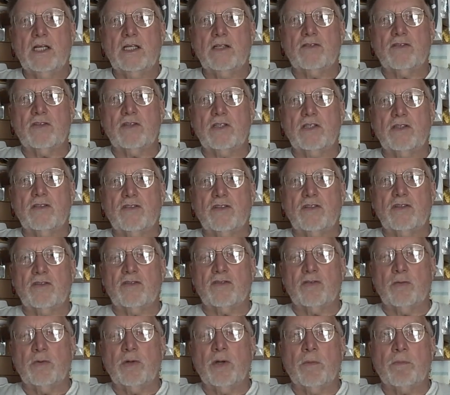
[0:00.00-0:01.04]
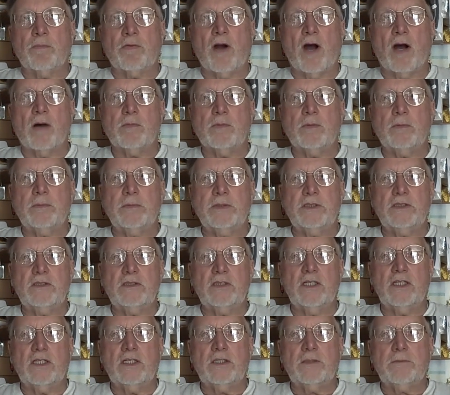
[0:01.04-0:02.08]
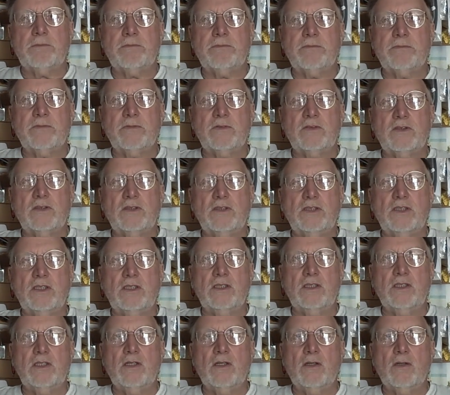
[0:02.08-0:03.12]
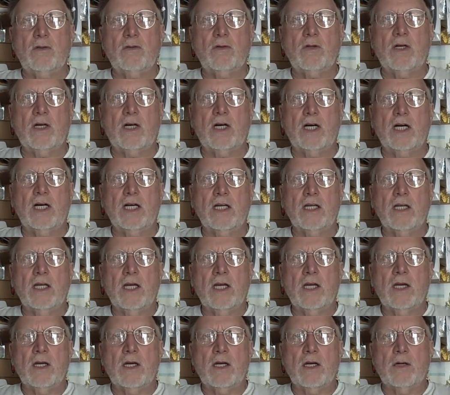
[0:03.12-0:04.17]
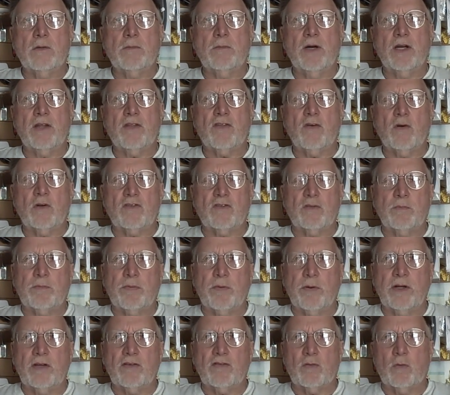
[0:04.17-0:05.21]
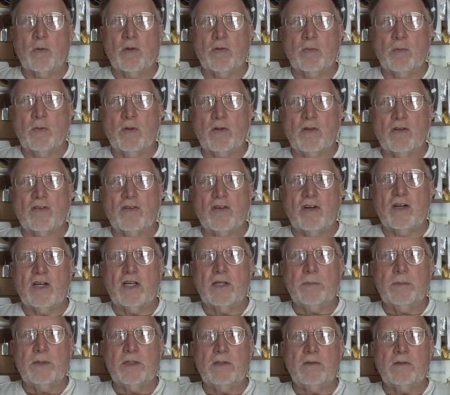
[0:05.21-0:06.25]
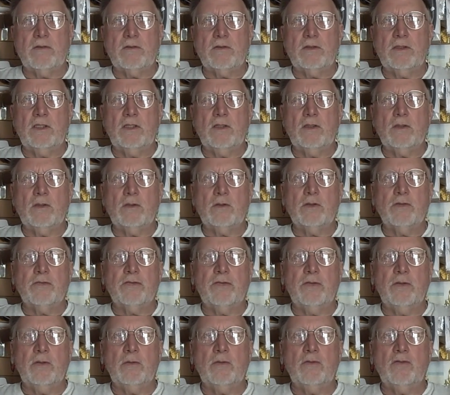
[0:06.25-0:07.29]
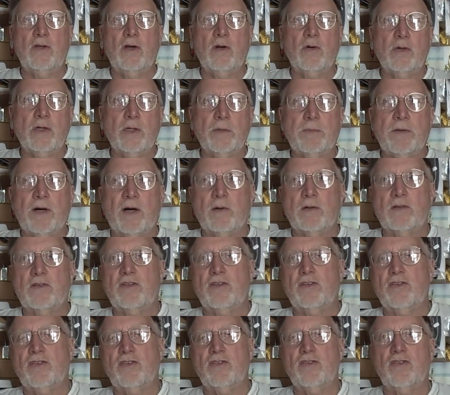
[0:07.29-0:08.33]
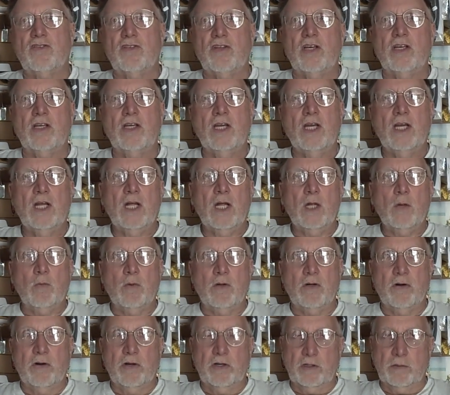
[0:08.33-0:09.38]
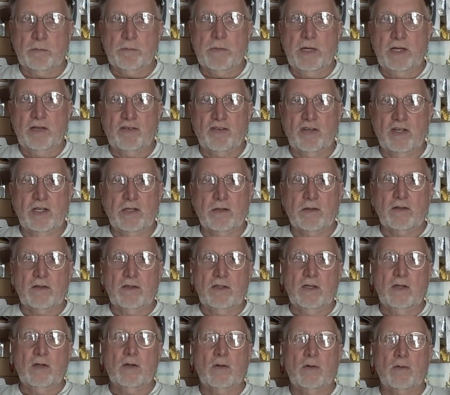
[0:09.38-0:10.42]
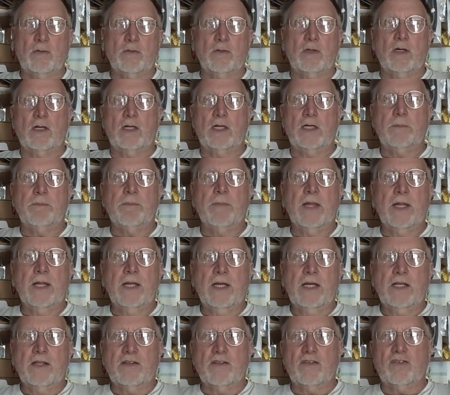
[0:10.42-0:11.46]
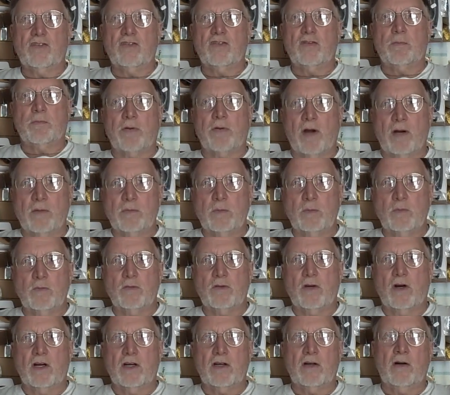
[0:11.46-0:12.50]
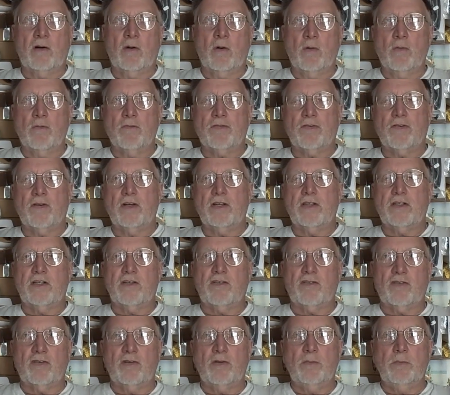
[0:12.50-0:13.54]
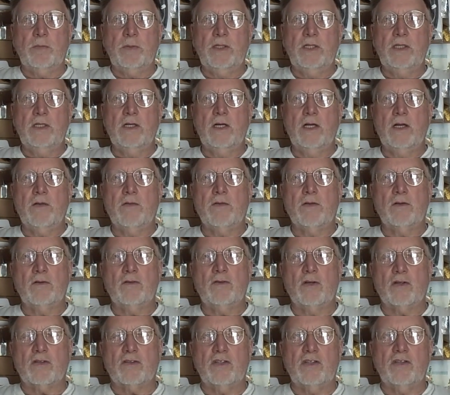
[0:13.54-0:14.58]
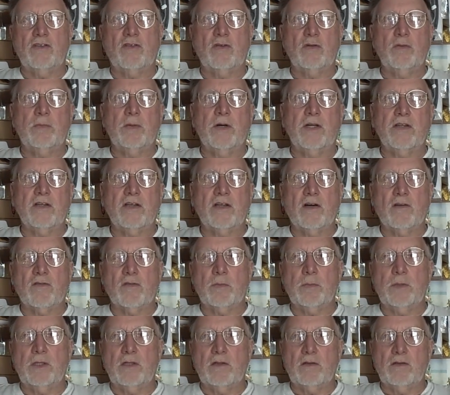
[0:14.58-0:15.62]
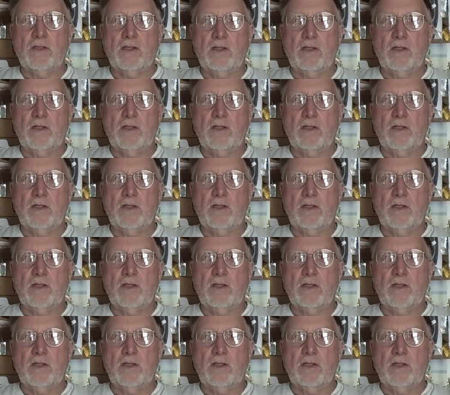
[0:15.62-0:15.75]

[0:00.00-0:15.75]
It's a real problem, and you know. My thoughts and prayers are with them all the time, and you know, if you know any politicians, wouldn't hurt to mention it. You know, this problem on our home front that should be looked into by the government.